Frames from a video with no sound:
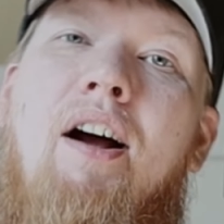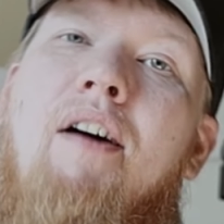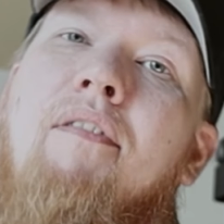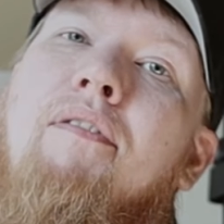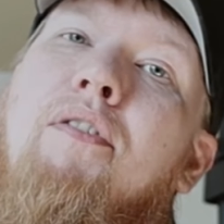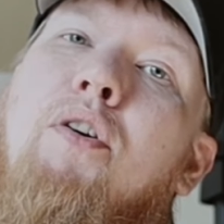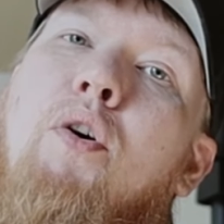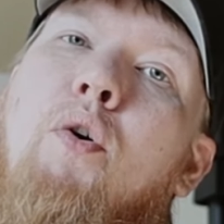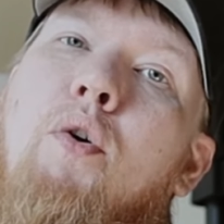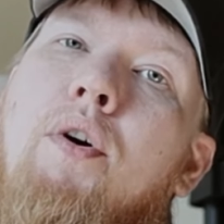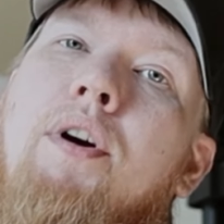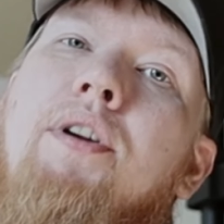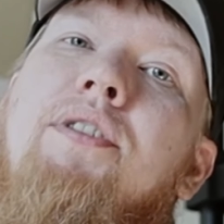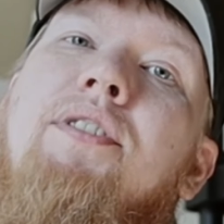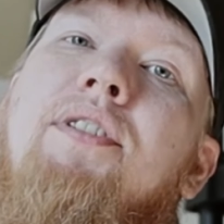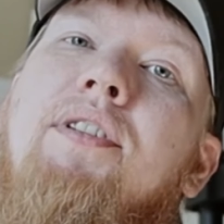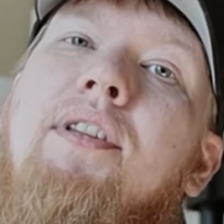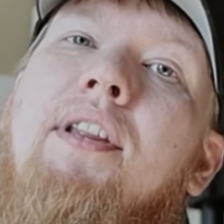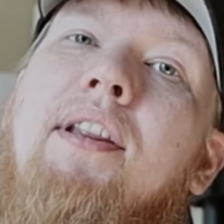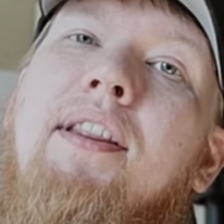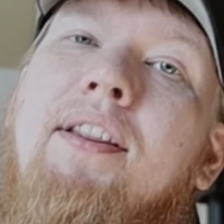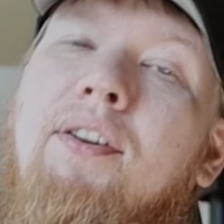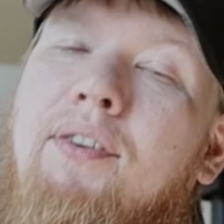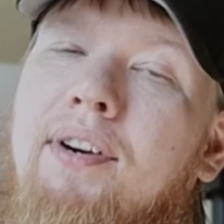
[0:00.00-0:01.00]
Of course,
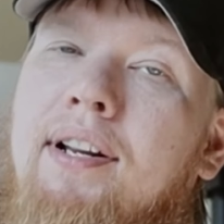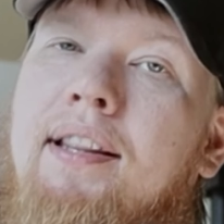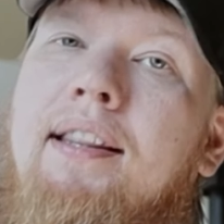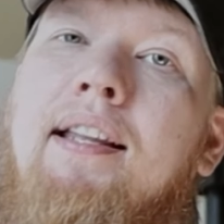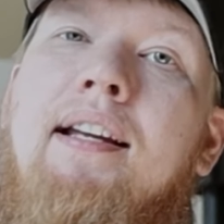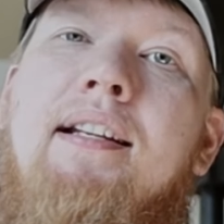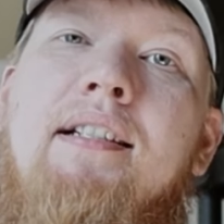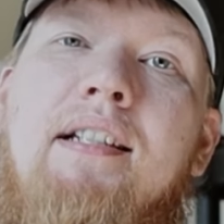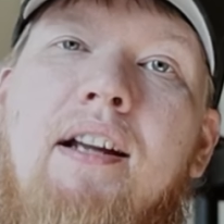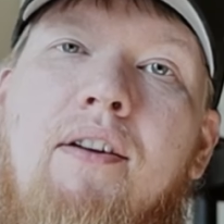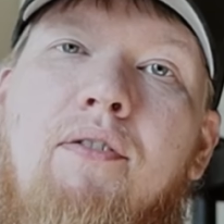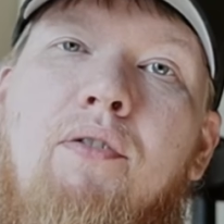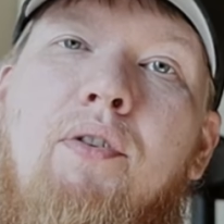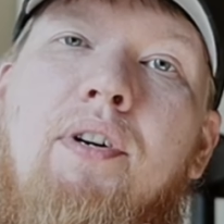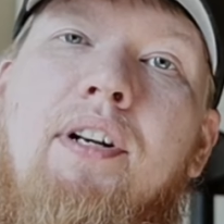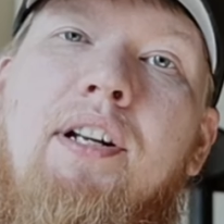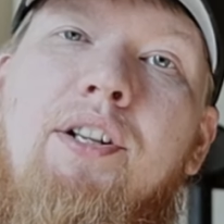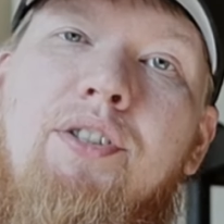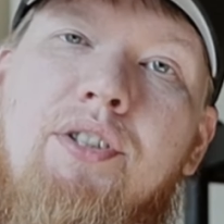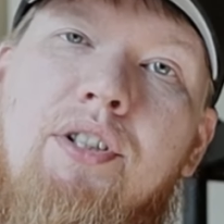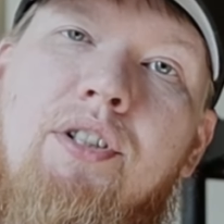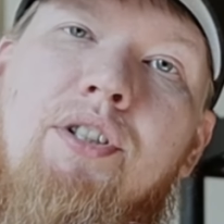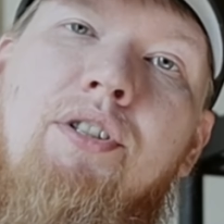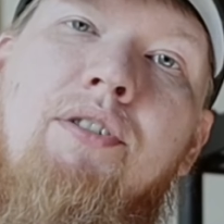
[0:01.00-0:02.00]
the three things everyone
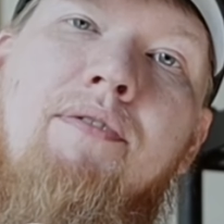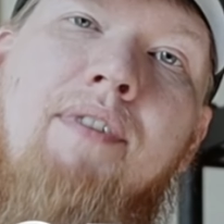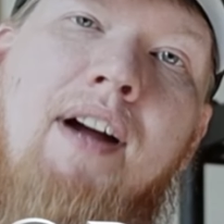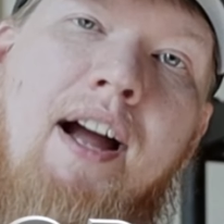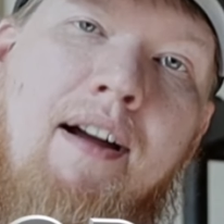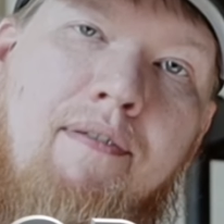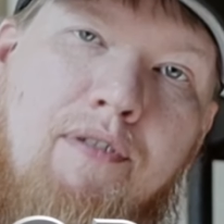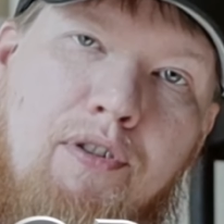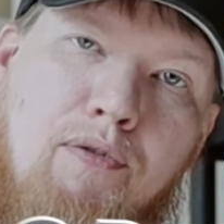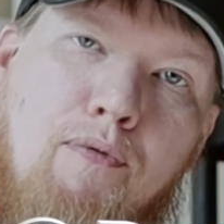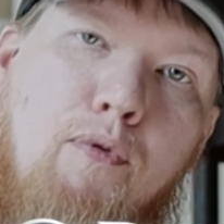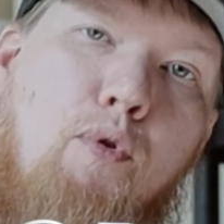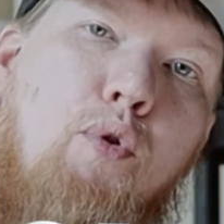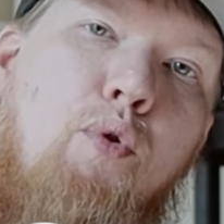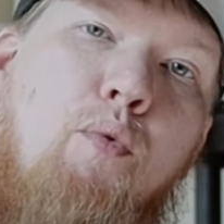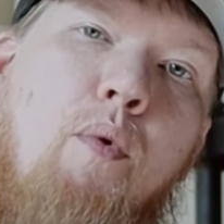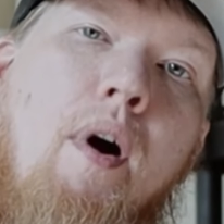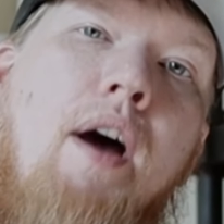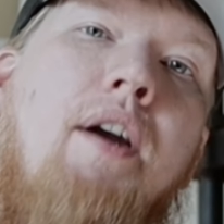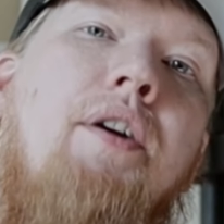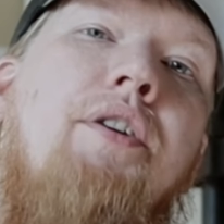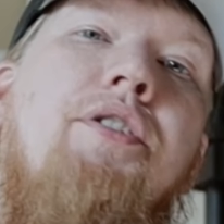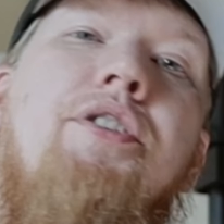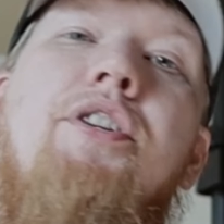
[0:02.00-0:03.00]
needs to survive is food,
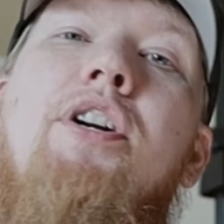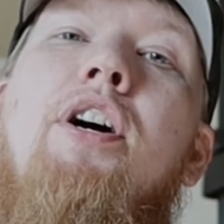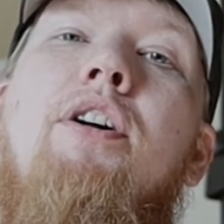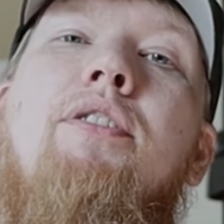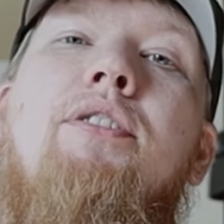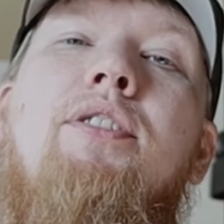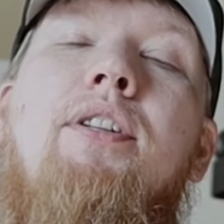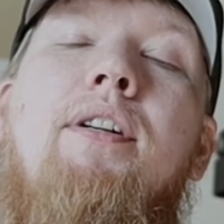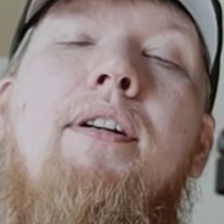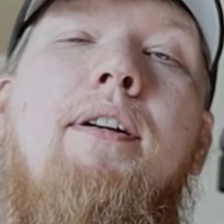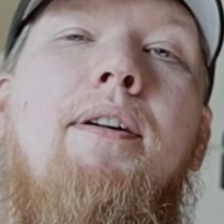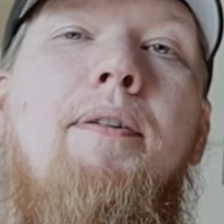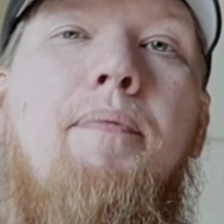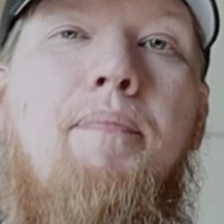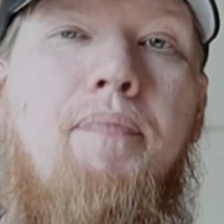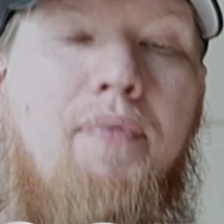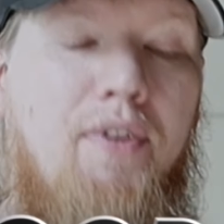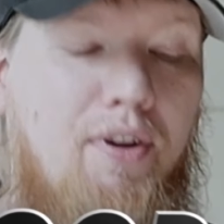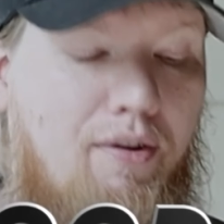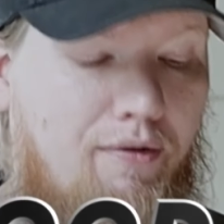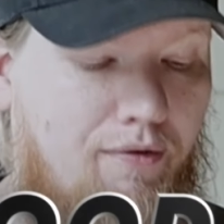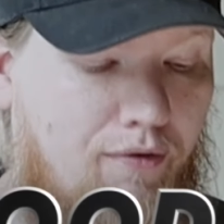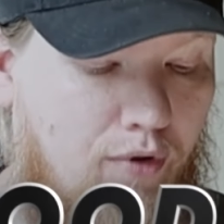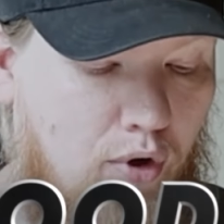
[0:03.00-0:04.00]
water, and shelter.
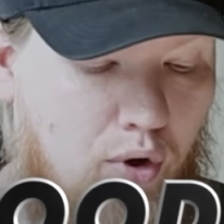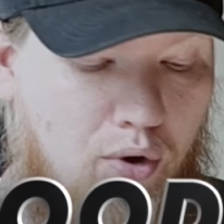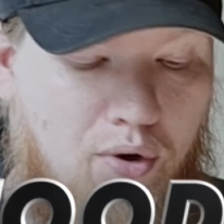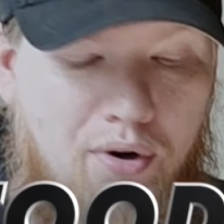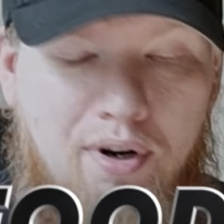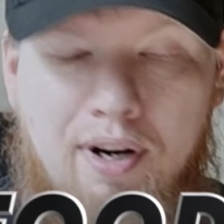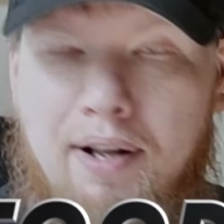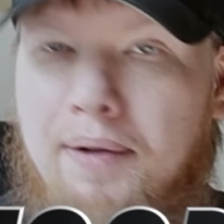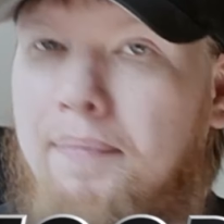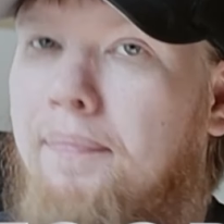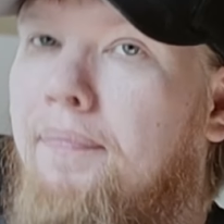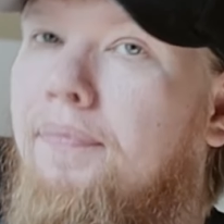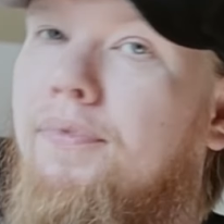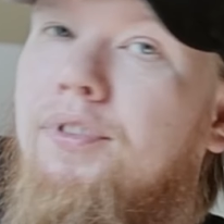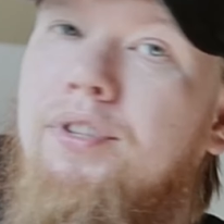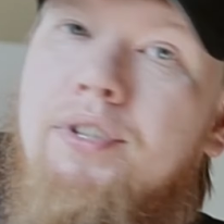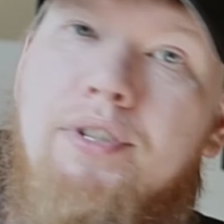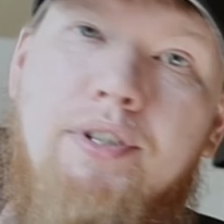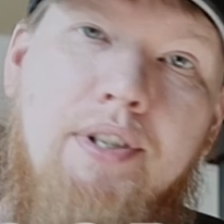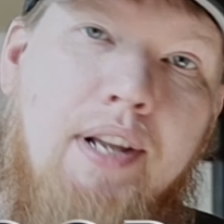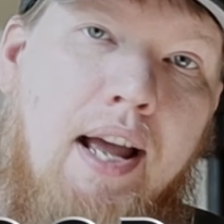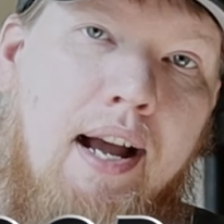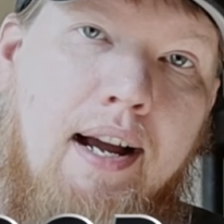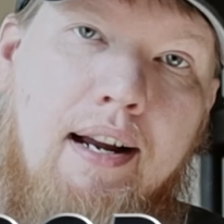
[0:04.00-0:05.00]
Food,
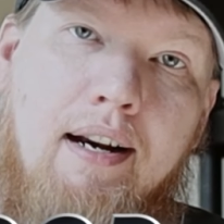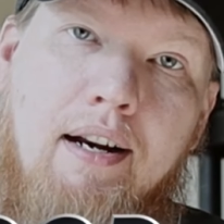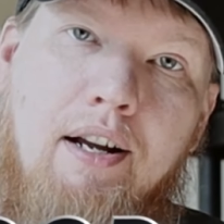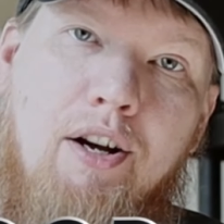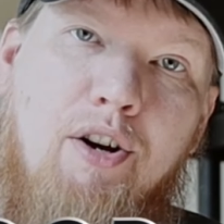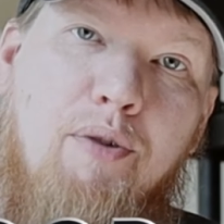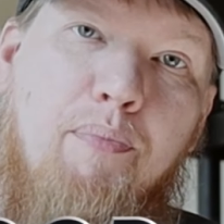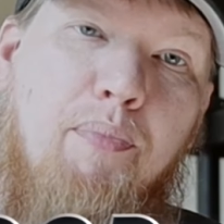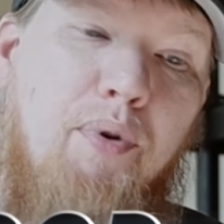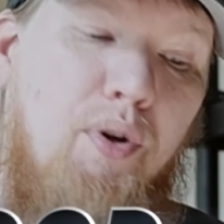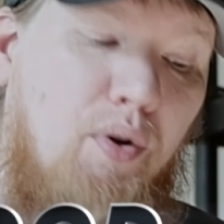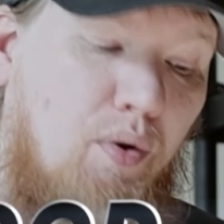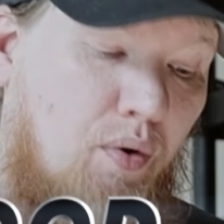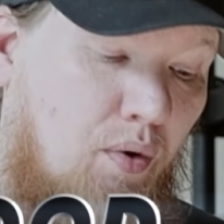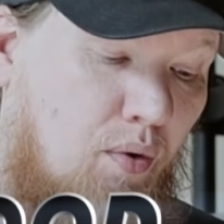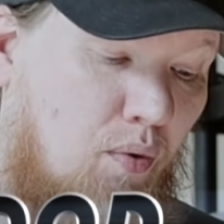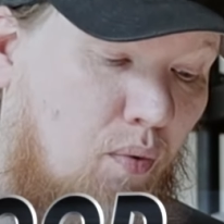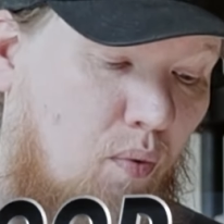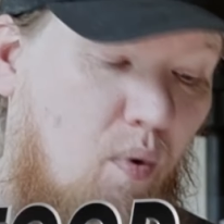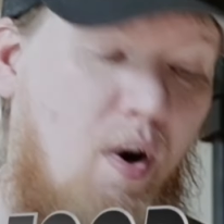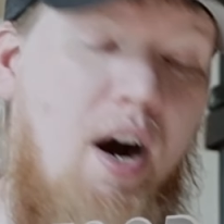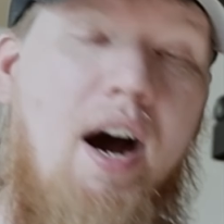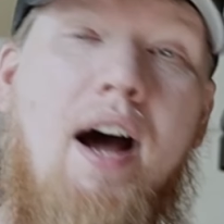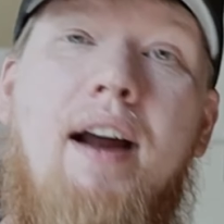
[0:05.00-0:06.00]
it's not going to help you.
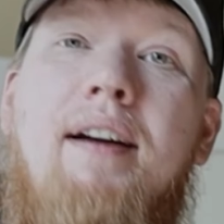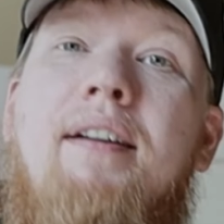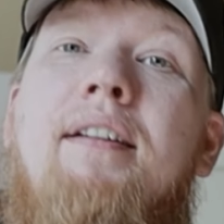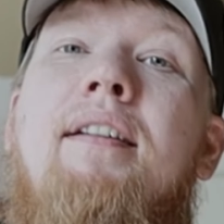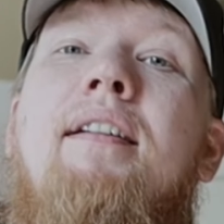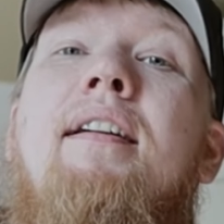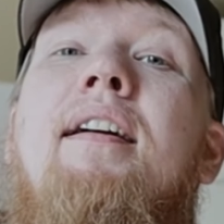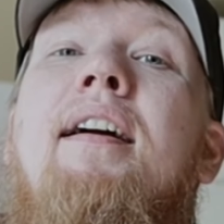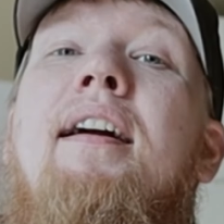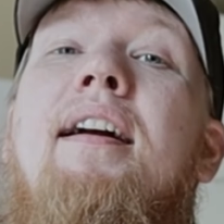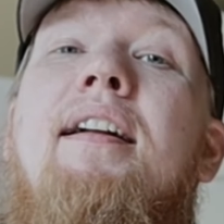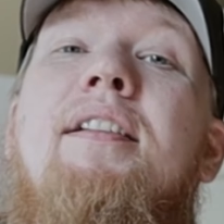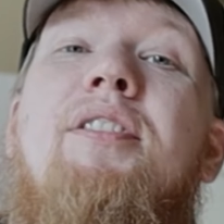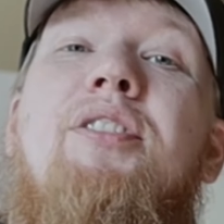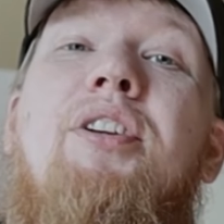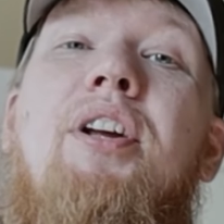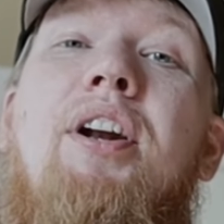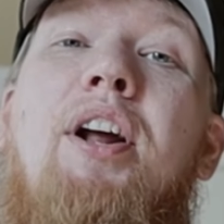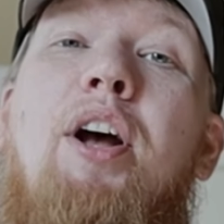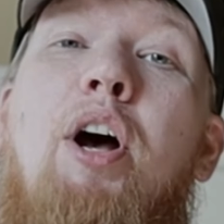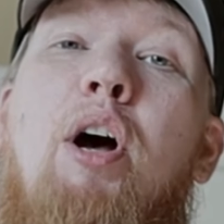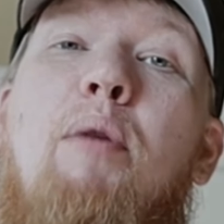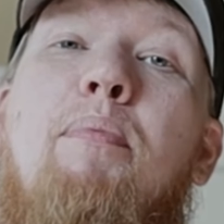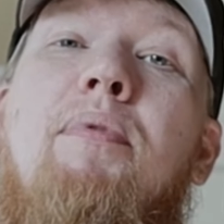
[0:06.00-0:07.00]
Water, it's
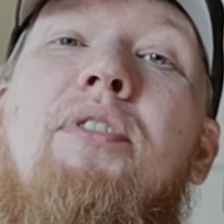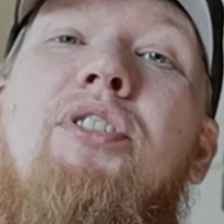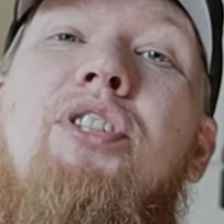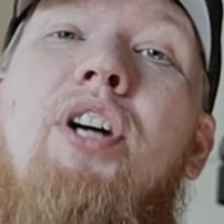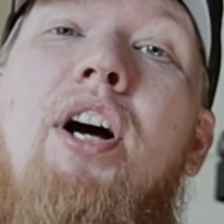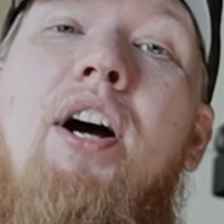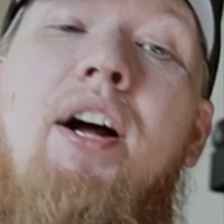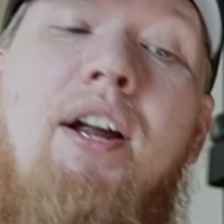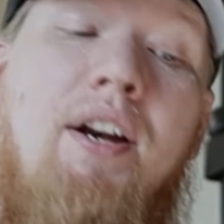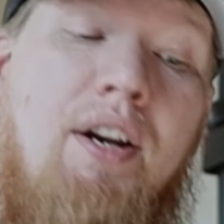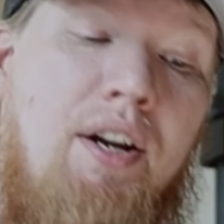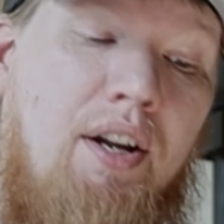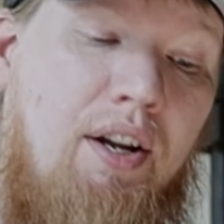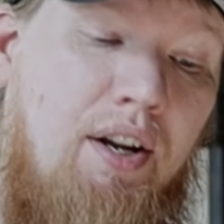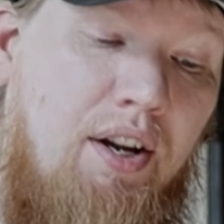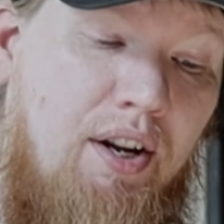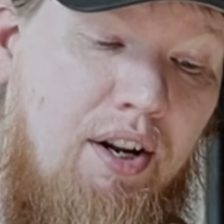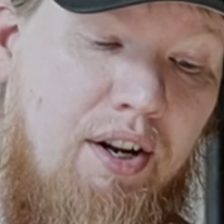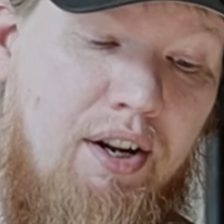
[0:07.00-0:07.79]
going to help a ton.